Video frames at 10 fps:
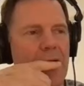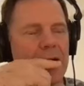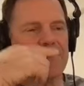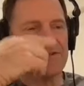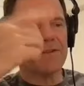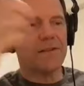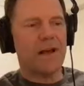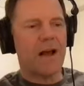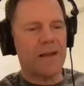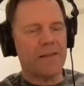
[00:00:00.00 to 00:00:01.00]
I just,
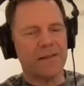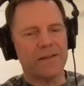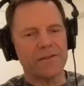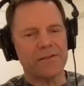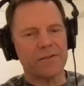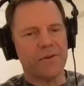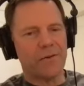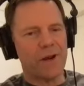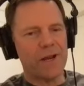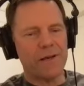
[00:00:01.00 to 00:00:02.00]
I think this is
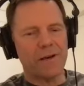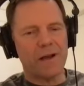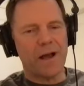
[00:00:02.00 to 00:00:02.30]
great.